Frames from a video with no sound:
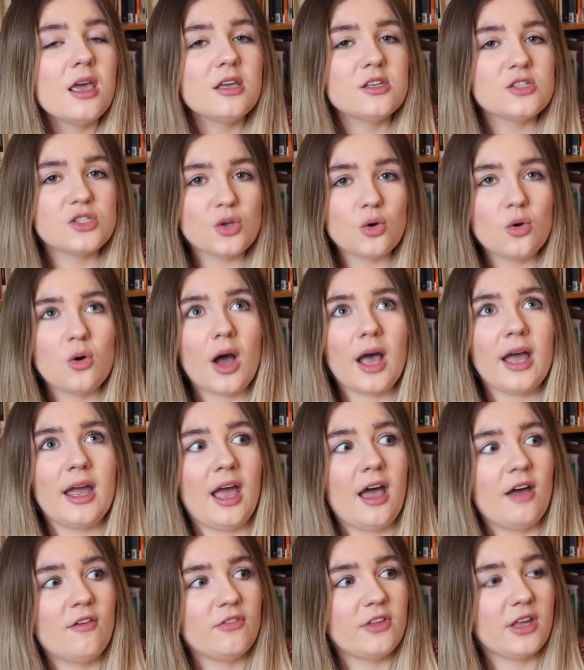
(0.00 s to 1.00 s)
So I
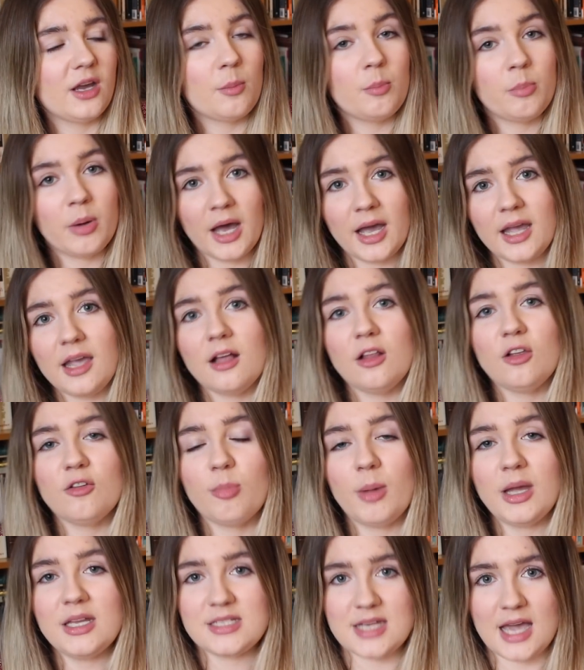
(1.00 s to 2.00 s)
have like a pile of
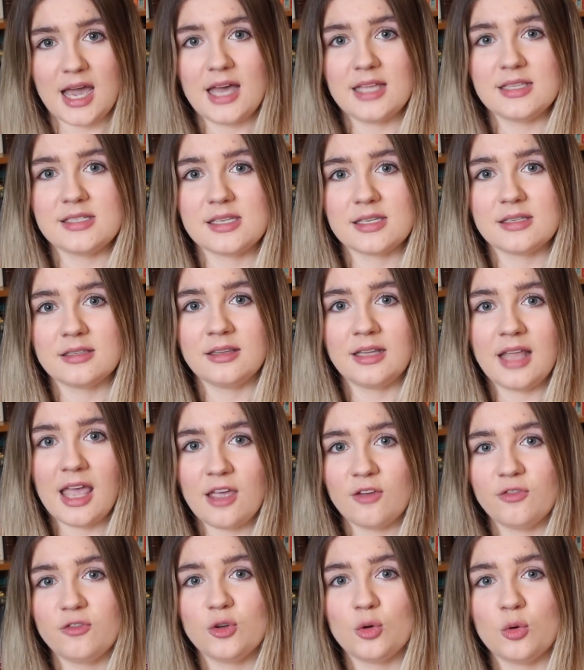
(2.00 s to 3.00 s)
my dad's
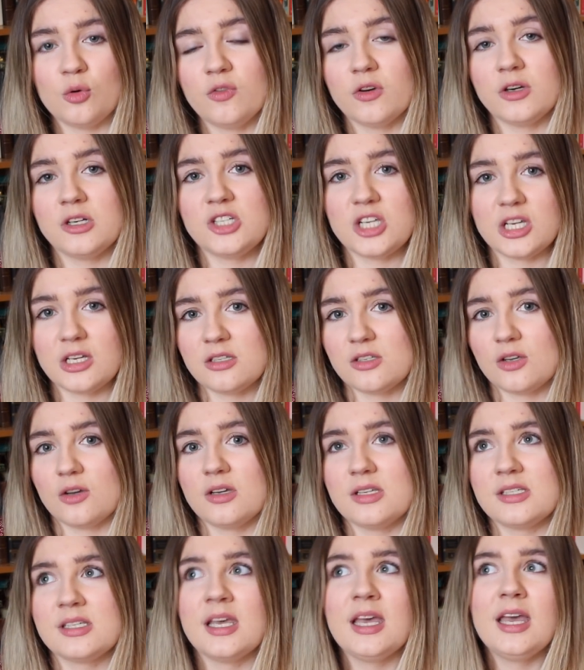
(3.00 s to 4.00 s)
leftover
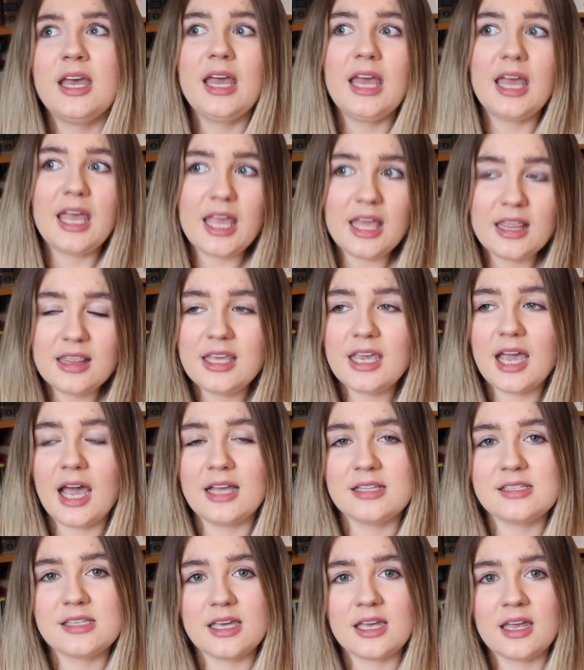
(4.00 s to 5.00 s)
jigsaws in the
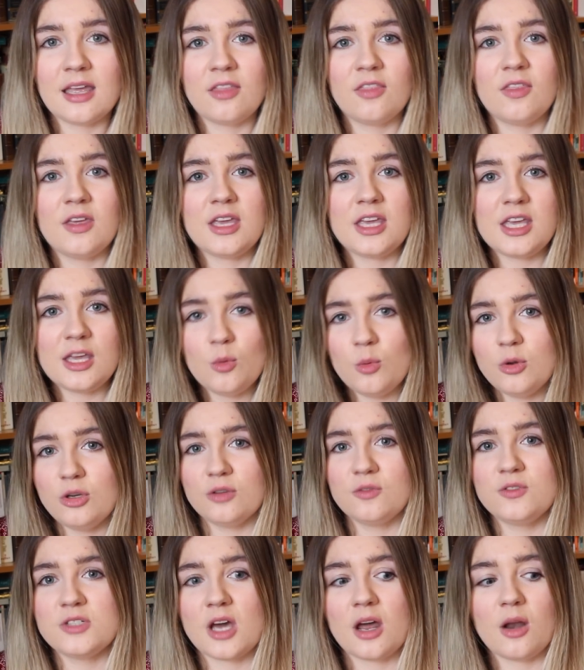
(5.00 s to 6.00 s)
attic that he would
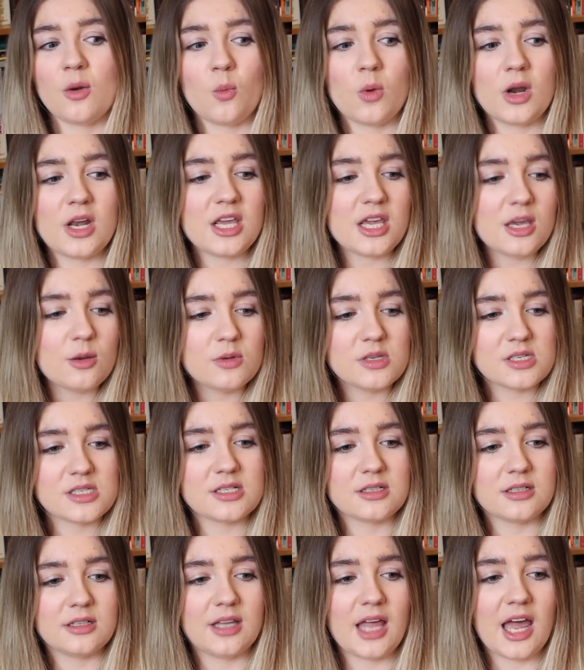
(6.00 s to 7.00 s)
have done when he was
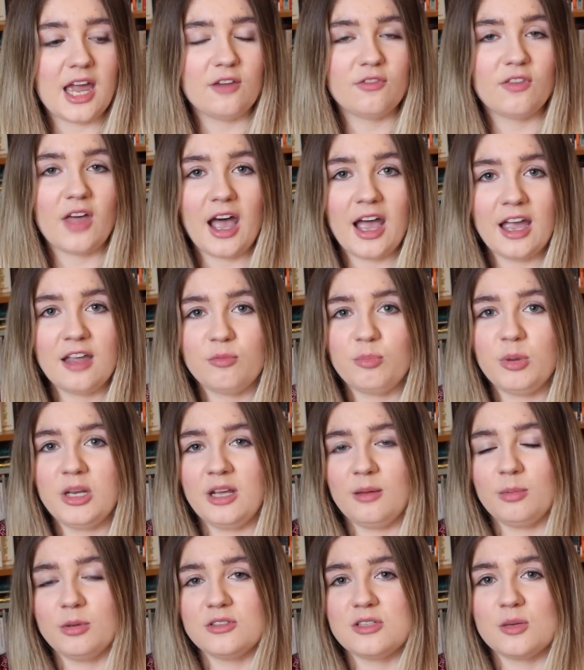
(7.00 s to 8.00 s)
still alive, that I've been
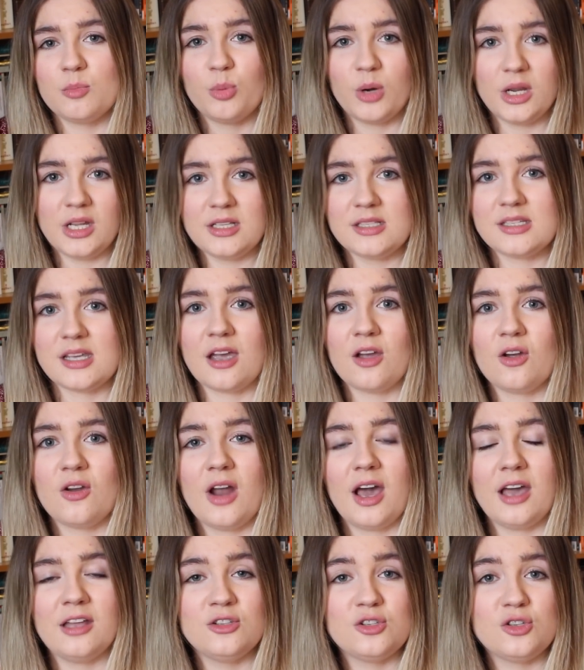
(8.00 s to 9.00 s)
able to bring down
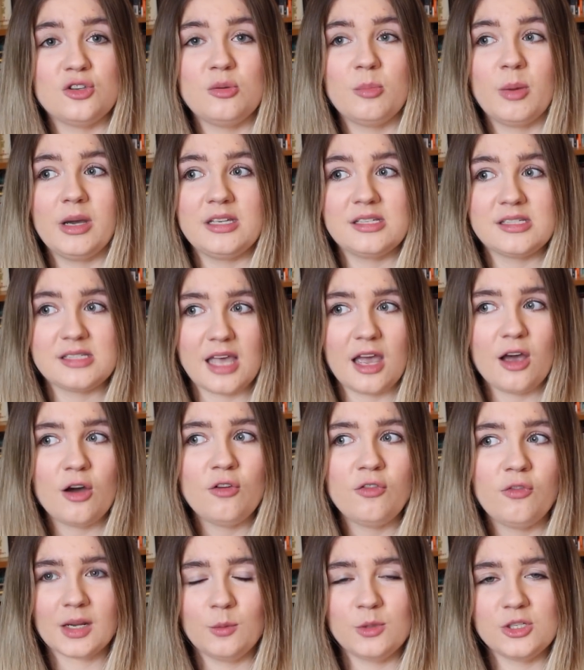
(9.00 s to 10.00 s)
and do
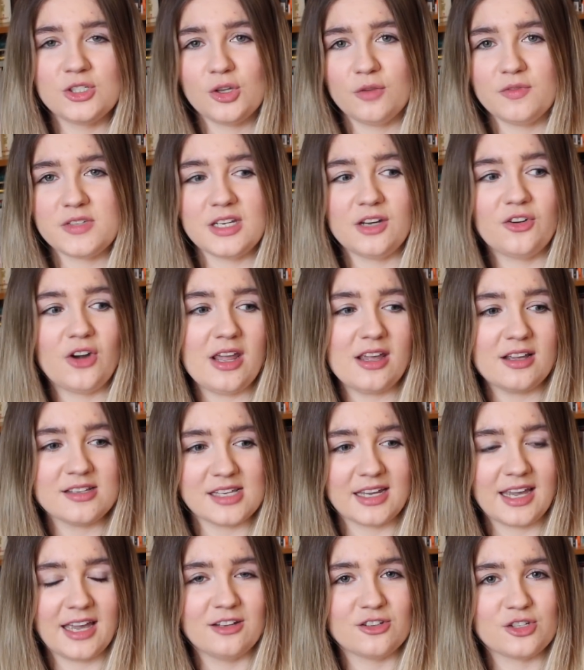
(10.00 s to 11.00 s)
myself, which is obviously great because
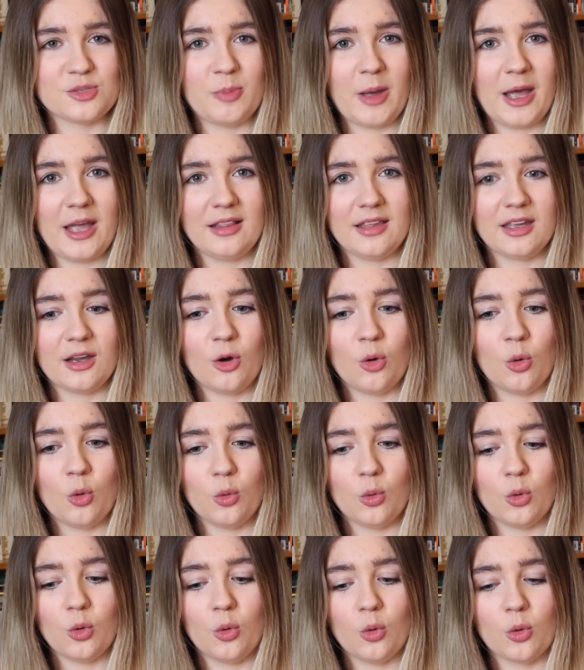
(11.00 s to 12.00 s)
I can't just buy like a
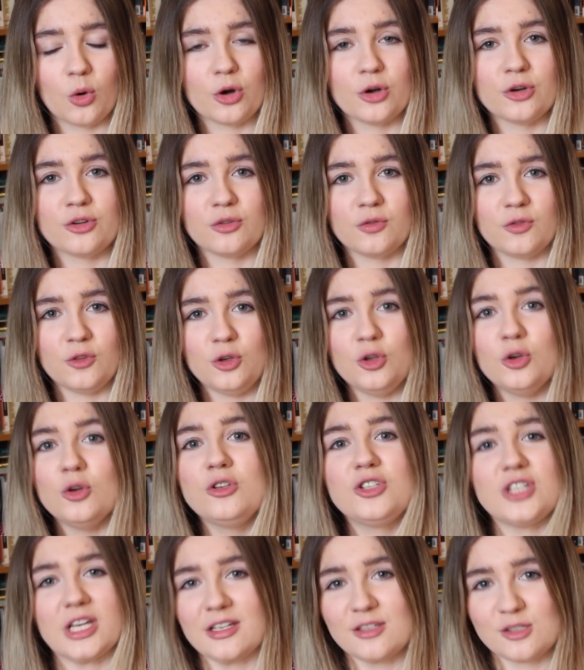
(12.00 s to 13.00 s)
whole hoard of new
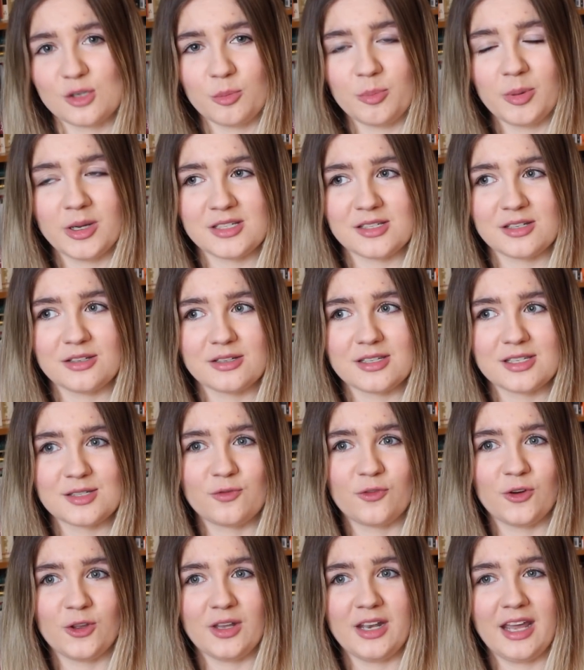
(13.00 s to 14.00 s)
jigsaw puzzles
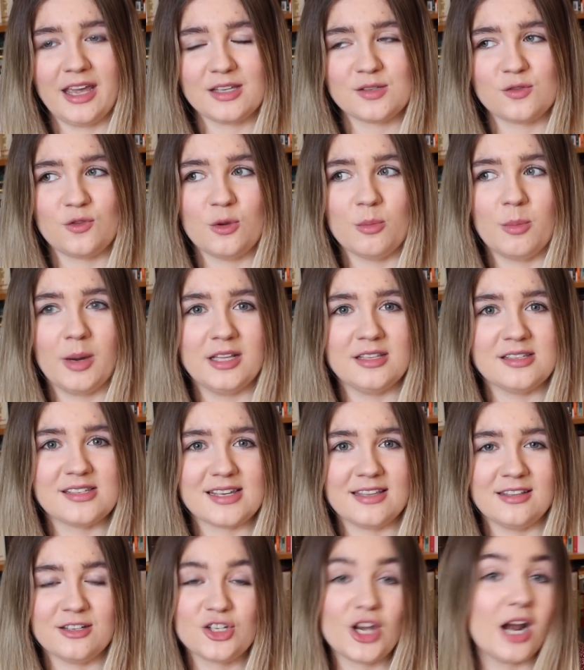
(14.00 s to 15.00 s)
for the next few months
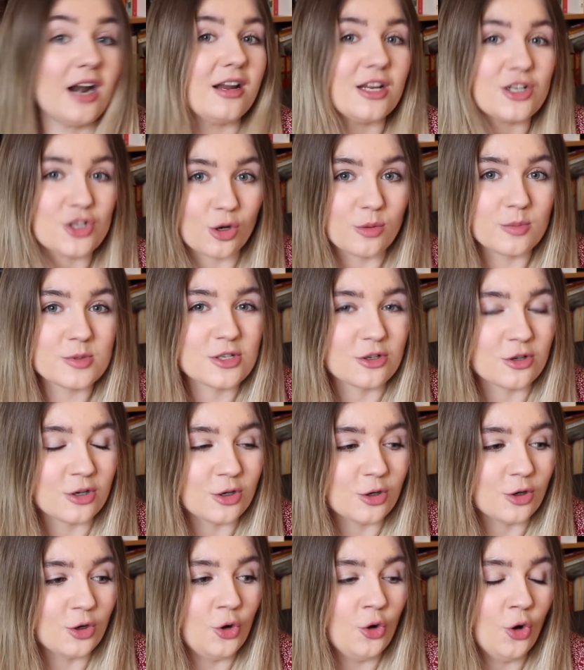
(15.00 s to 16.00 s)
and the charity shops
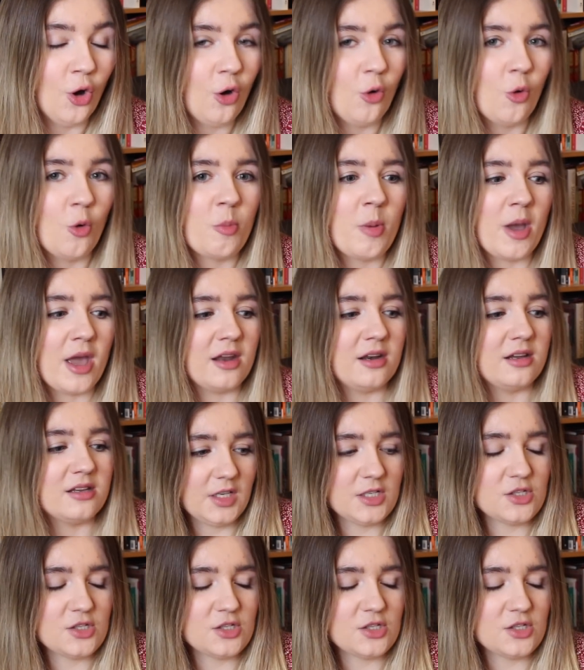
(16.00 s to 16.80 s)
are not open.